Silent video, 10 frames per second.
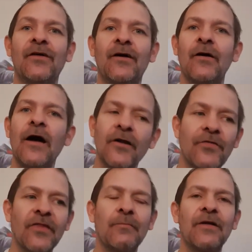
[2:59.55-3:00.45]
And I
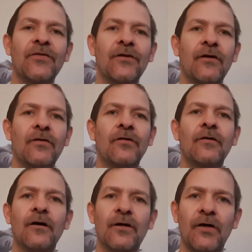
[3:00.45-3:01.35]
think that makes
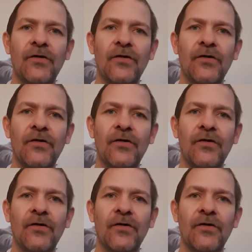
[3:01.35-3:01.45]
a kind of